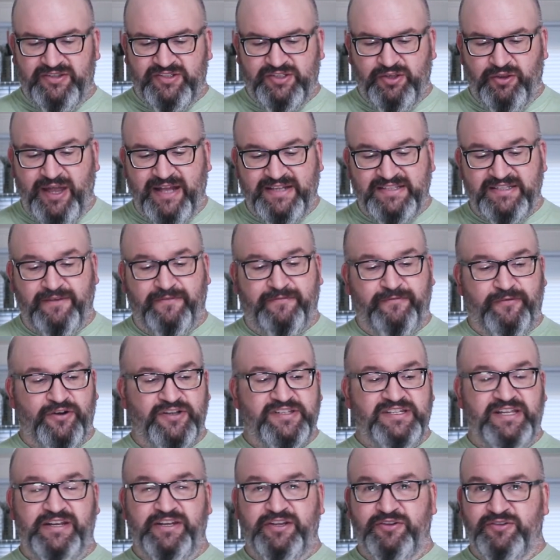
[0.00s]
So that's the
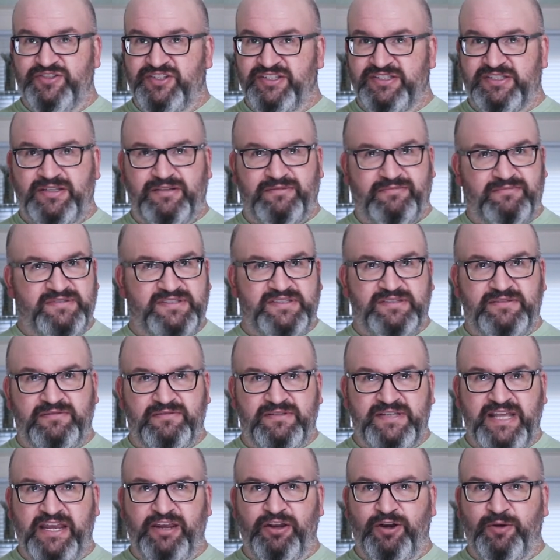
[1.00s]
first thing to do is just
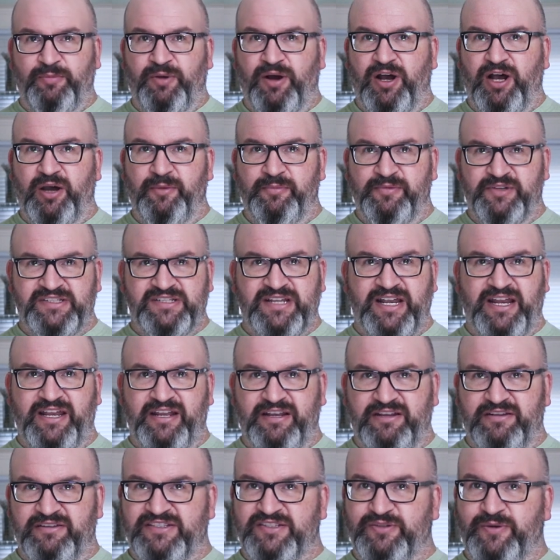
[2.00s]
take your palm, just
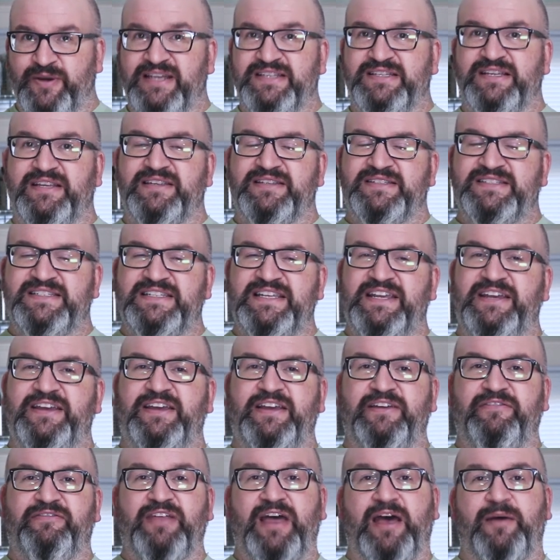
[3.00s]
kind of squeeze and
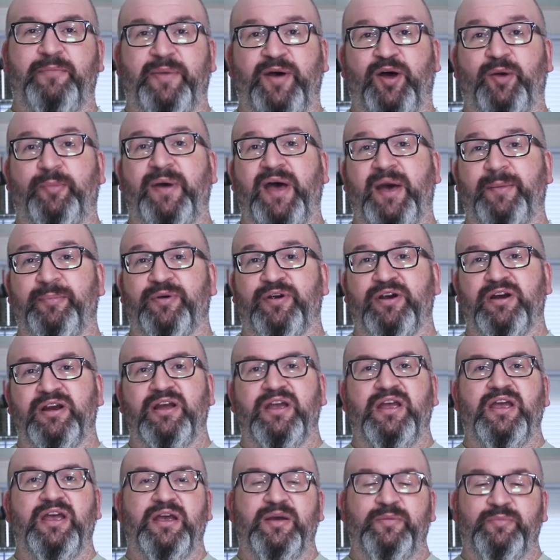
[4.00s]
see if that bell pepper
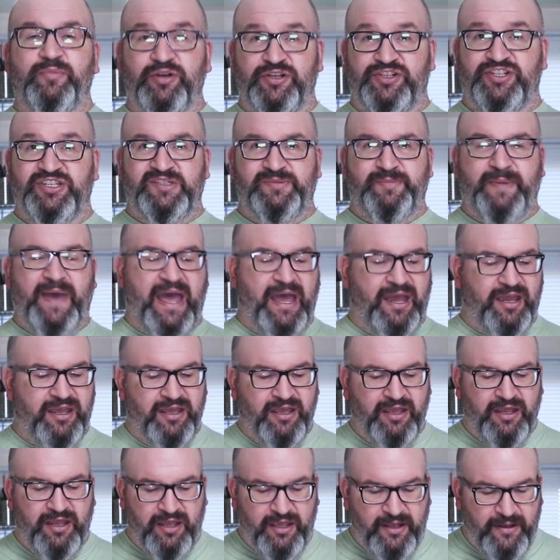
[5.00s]
pushes back.
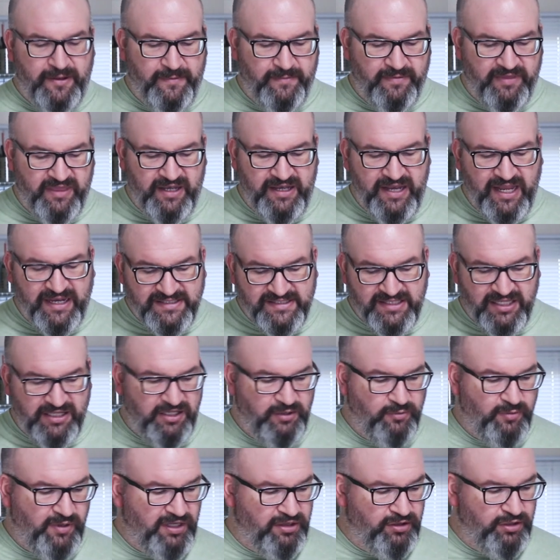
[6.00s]
The next thing
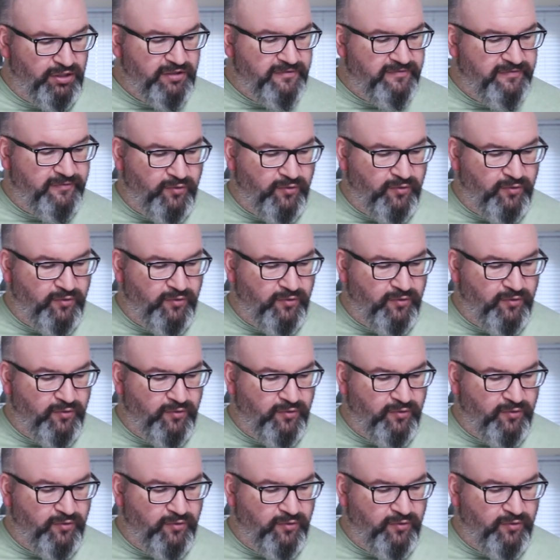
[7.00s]
you wanna look